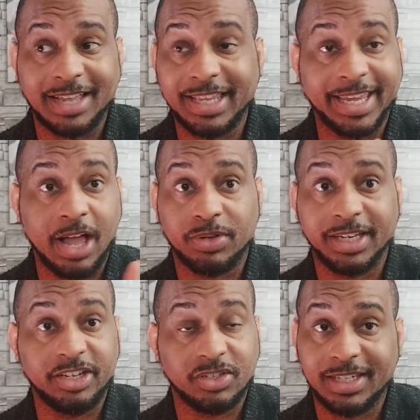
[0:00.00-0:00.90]
I think
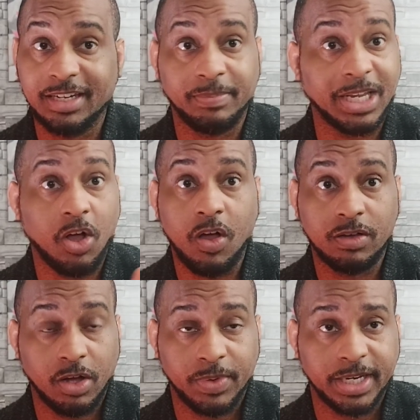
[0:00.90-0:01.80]
calculations need to be
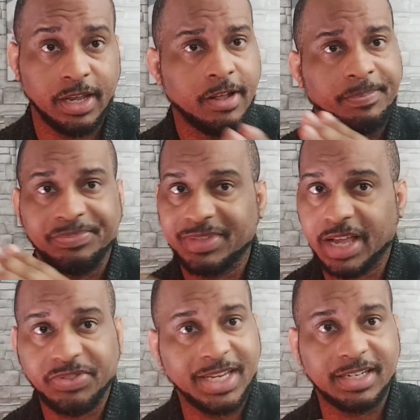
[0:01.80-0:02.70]
ongoing.
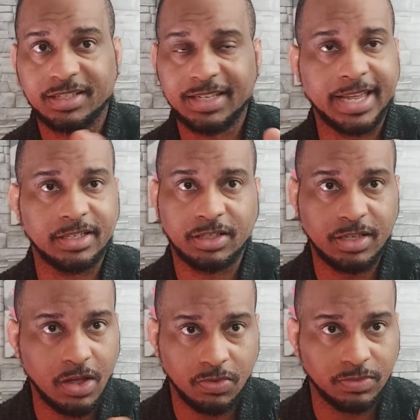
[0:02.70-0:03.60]
Nothing is set in
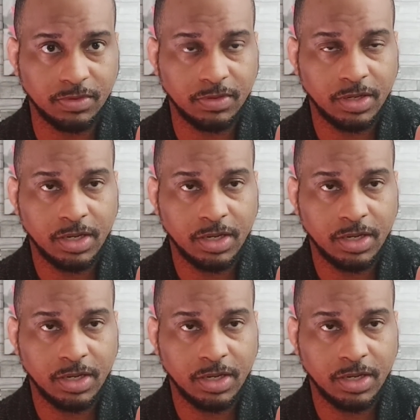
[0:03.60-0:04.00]
stone.